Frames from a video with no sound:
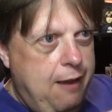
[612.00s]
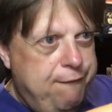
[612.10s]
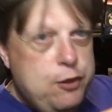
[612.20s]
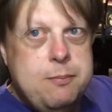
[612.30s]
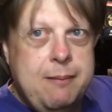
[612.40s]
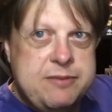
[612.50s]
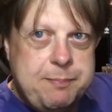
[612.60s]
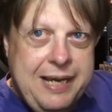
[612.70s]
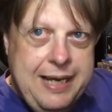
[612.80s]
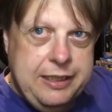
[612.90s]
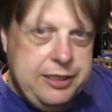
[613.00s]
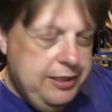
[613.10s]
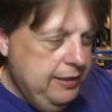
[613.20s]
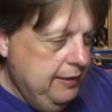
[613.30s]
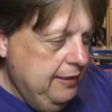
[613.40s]
A few months back,
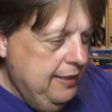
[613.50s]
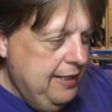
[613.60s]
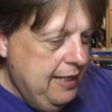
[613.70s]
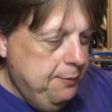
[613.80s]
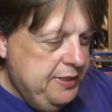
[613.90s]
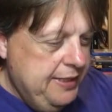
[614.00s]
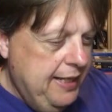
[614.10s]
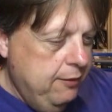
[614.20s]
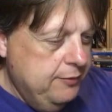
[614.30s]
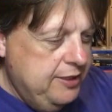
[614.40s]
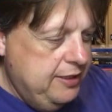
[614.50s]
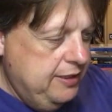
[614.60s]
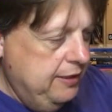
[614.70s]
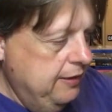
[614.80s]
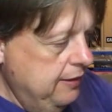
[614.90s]
it was
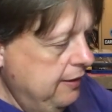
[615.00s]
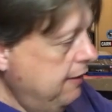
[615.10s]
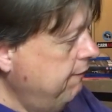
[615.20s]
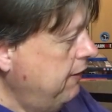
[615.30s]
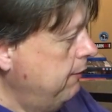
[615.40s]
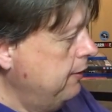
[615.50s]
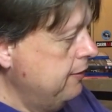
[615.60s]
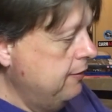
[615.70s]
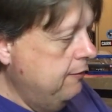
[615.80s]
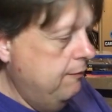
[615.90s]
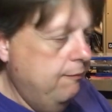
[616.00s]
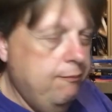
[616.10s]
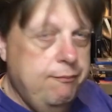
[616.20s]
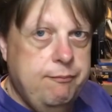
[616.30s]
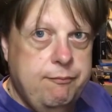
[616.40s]
announced that
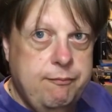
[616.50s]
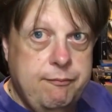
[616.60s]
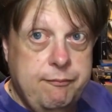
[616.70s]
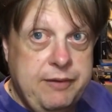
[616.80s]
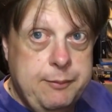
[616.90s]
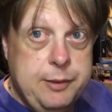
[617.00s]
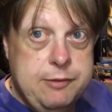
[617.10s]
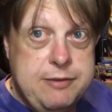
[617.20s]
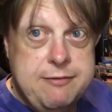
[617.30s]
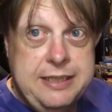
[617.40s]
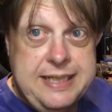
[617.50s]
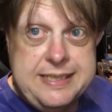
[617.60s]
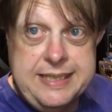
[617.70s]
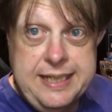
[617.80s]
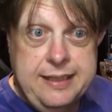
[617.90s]
they were
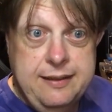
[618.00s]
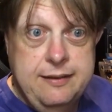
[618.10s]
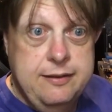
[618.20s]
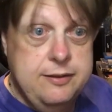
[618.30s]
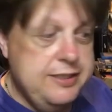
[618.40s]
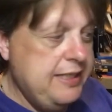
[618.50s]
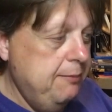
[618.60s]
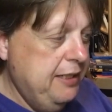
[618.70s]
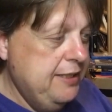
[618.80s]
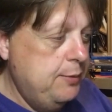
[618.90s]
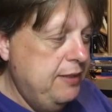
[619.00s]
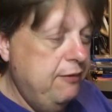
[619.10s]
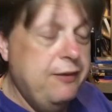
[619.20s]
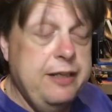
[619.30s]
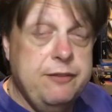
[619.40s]
re-releasing, to celebrate its
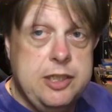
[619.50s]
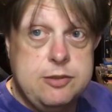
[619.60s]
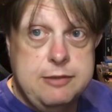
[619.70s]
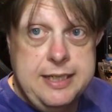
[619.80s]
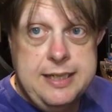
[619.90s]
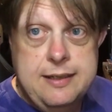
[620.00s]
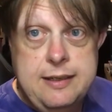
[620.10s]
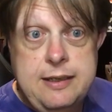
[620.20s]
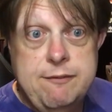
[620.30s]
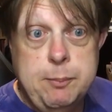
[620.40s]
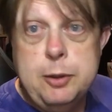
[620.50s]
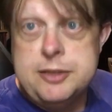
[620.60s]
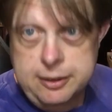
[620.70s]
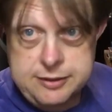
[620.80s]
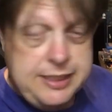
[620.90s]
25th anniversary, the Blue
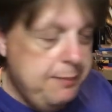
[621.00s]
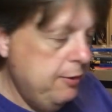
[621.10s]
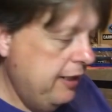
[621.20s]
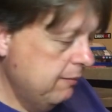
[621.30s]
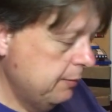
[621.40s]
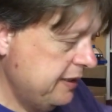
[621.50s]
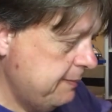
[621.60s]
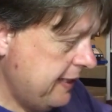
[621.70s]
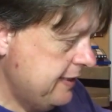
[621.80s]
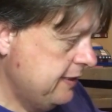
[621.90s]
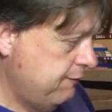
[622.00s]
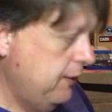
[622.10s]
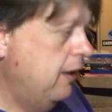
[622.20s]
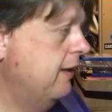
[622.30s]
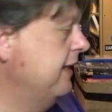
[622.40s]
Tones debut album, Expecting to
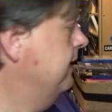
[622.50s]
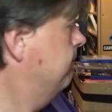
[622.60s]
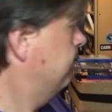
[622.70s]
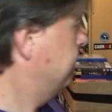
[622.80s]
Fly.